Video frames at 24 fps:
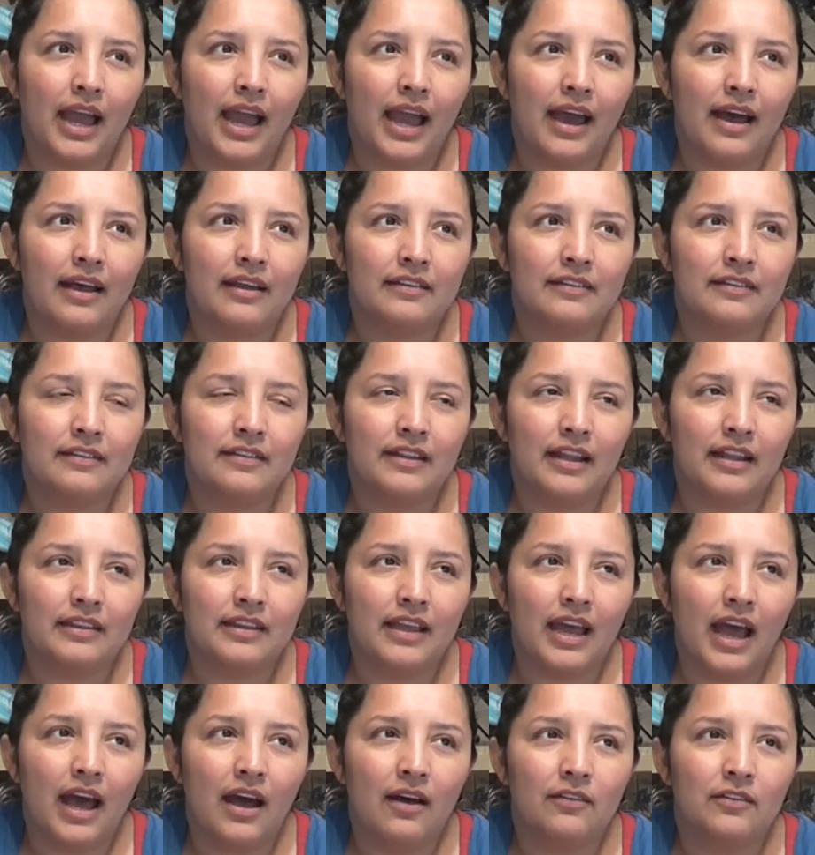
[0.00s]
ask that
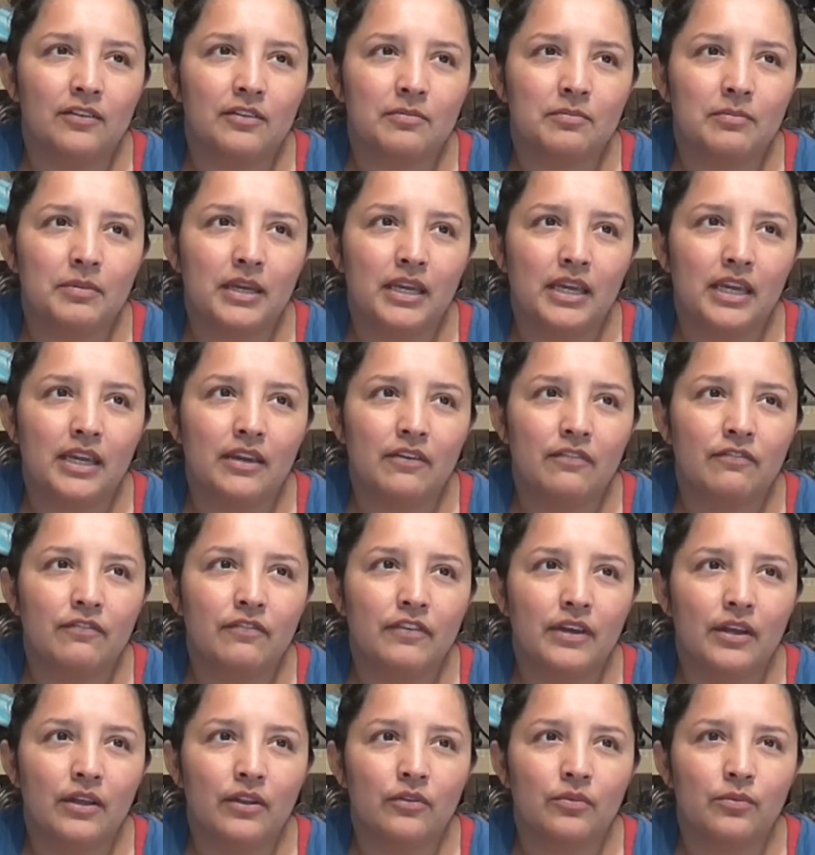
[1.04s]
the house be
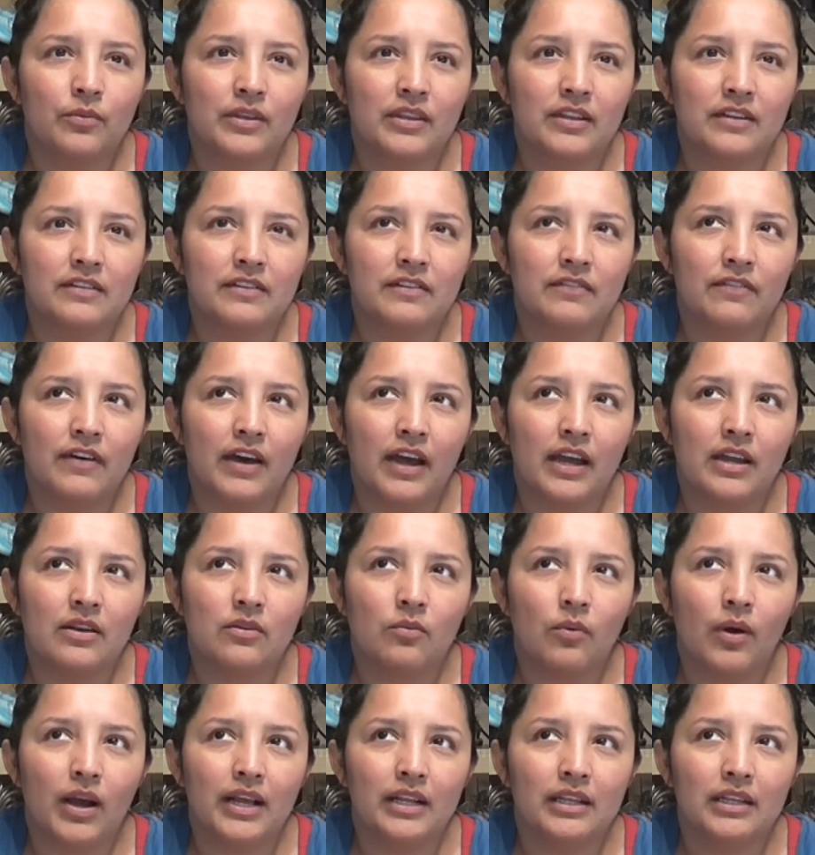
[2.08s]
filled with the
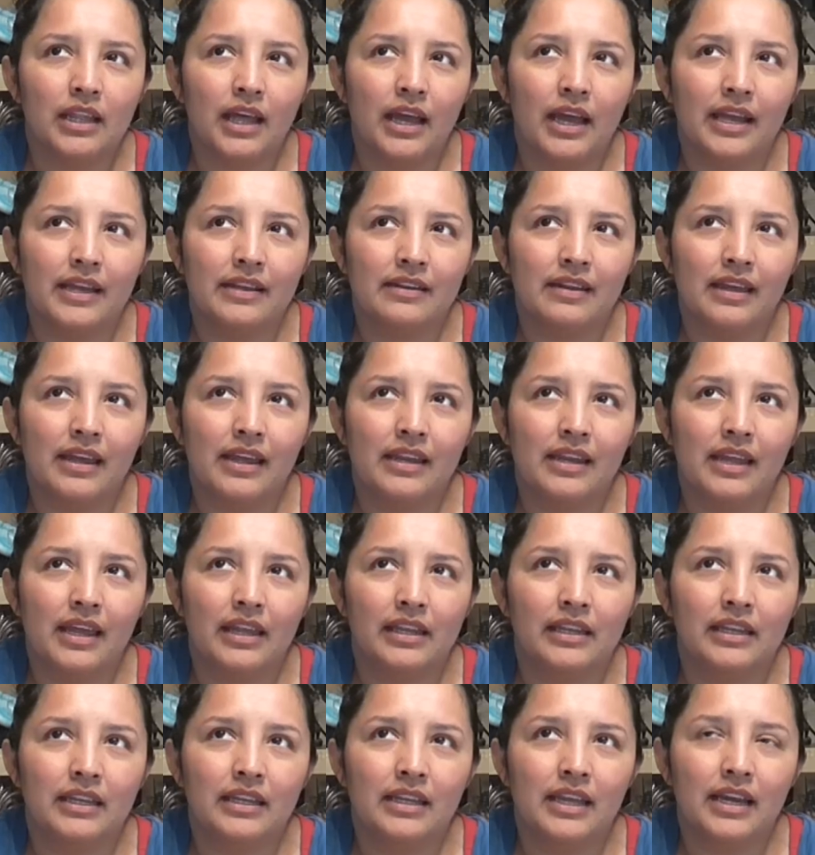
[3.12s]
divine white light and
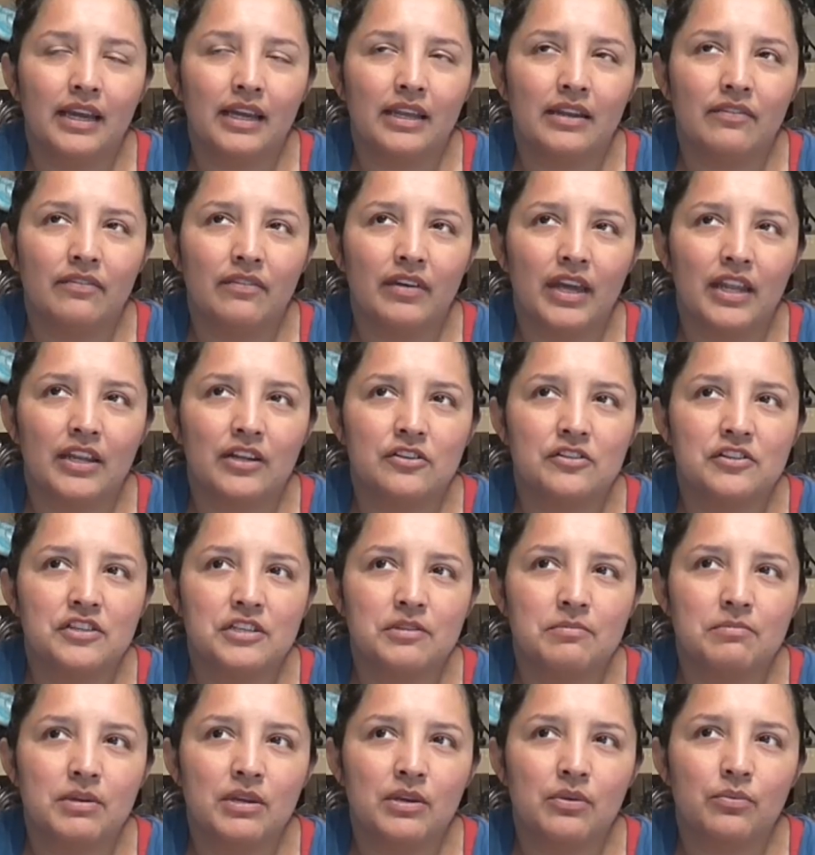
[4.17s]
any negative
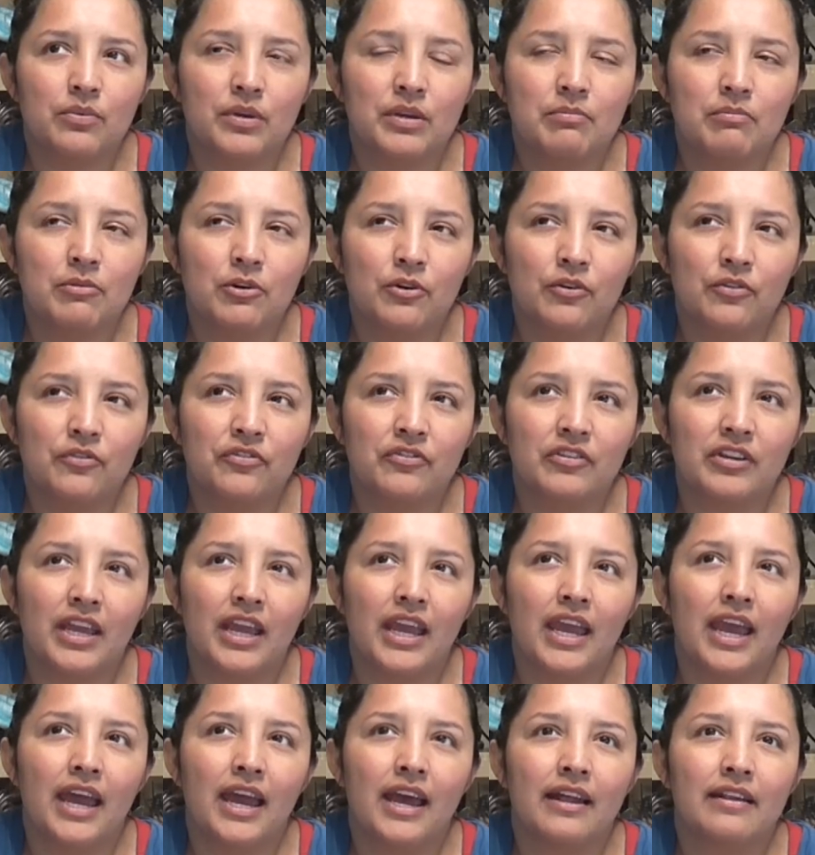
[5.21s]
energy be removed,
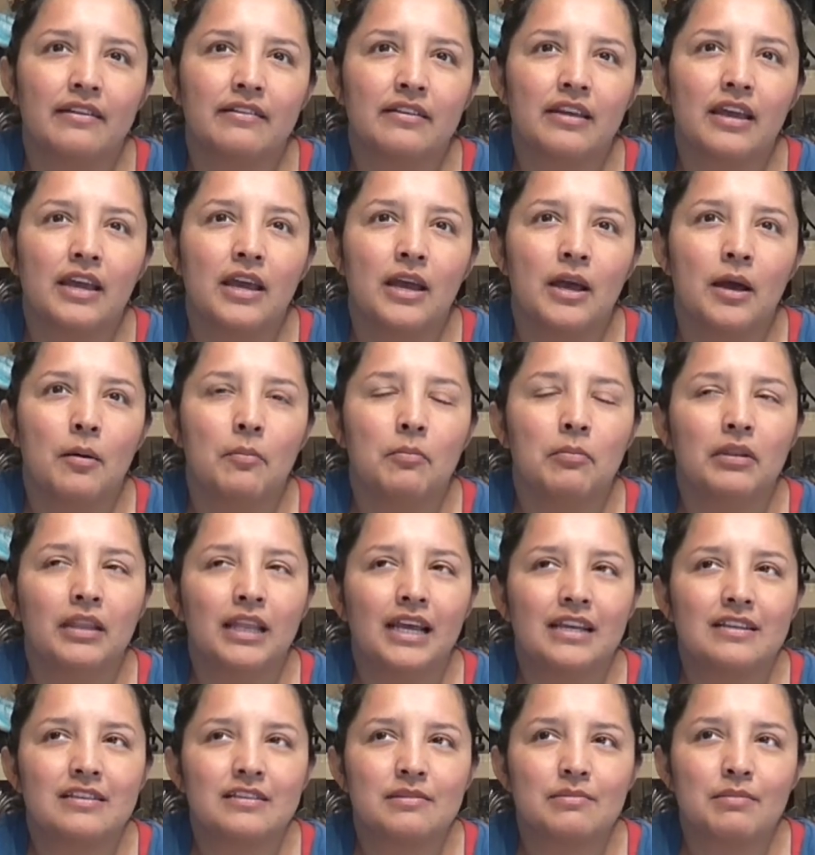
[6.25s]
and
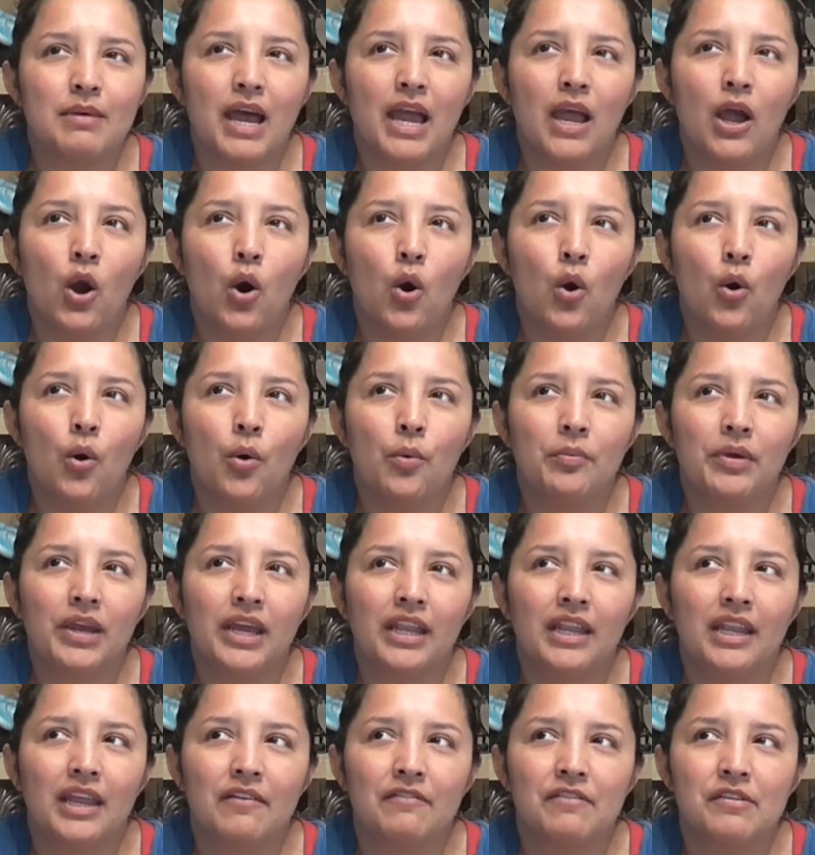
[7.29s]
bless my home
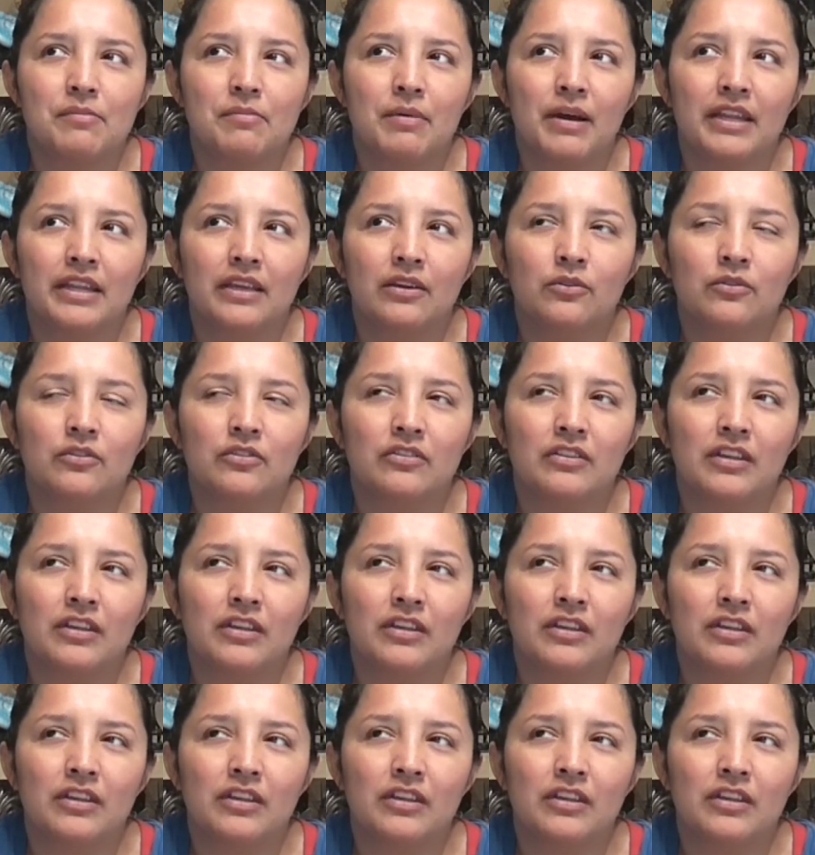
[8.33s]
and everybody who